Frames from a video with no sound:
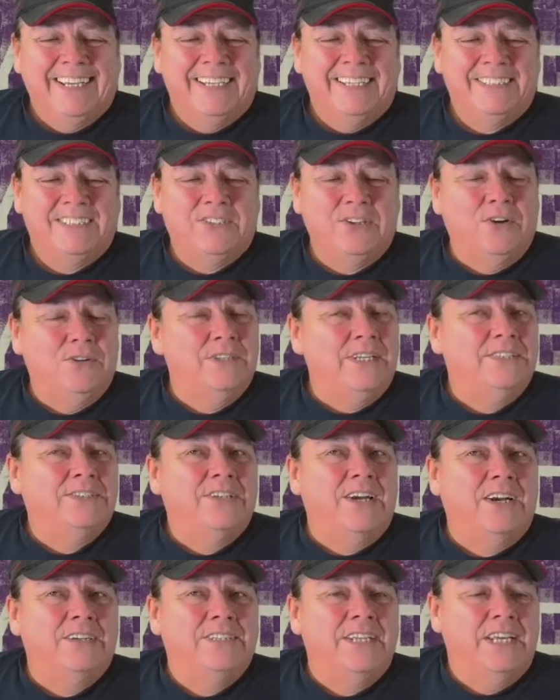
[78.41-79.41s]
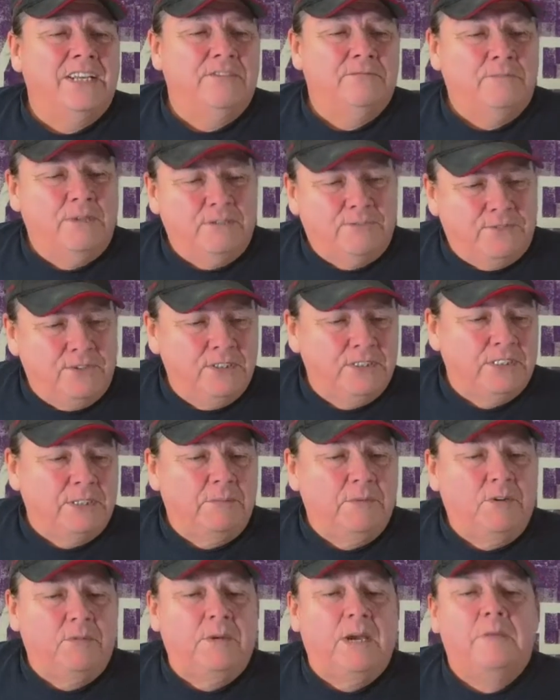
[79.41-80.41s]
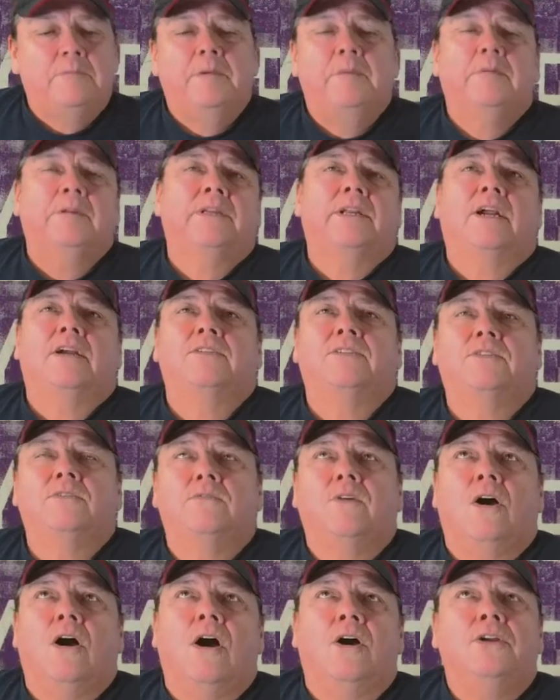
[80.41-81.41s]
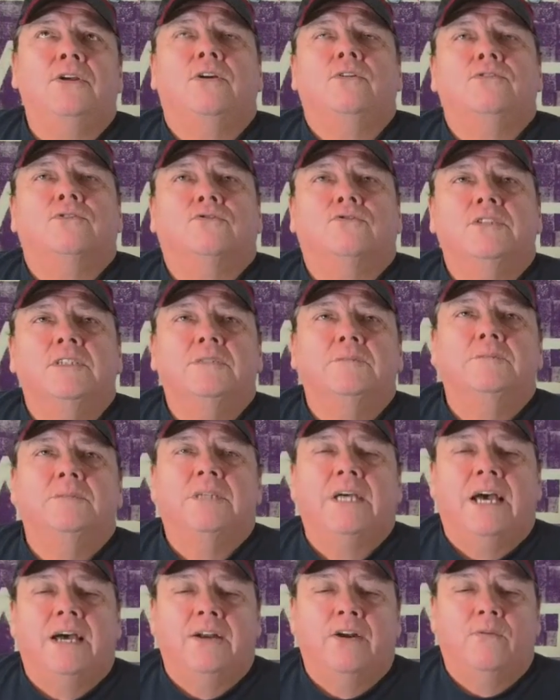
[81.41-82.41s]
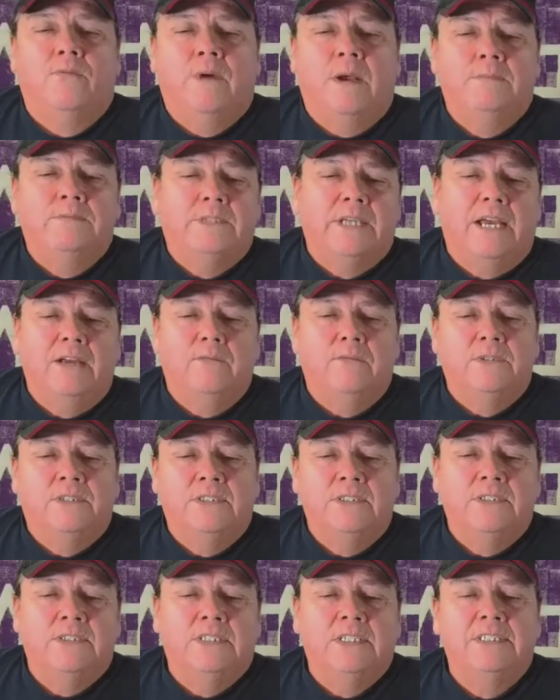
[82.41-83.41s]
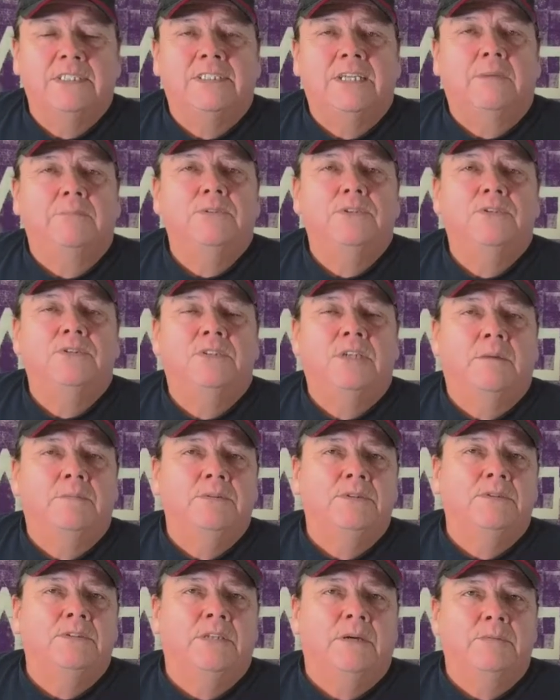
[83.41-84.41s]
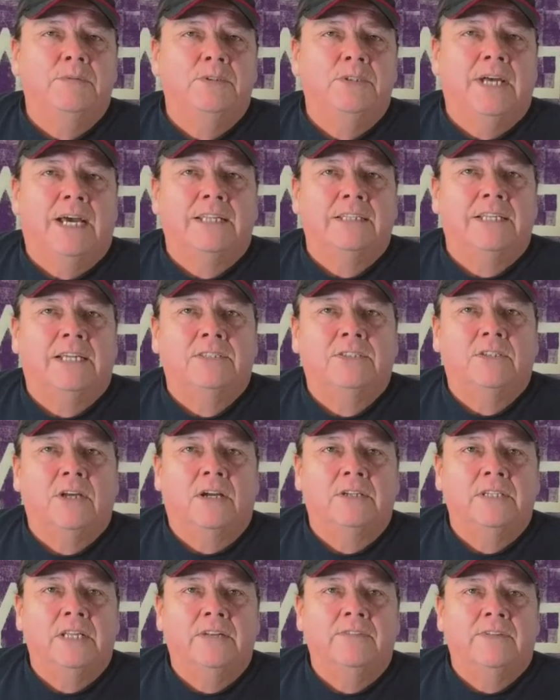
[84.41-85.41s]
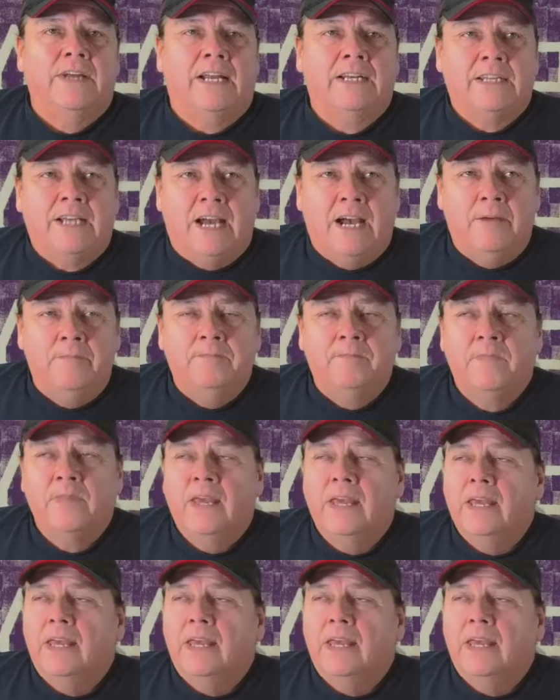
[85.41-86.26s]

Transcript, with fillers: So let's talk native. But first, let me remind people that our audio streams on our website, which is www.letstalknative.com.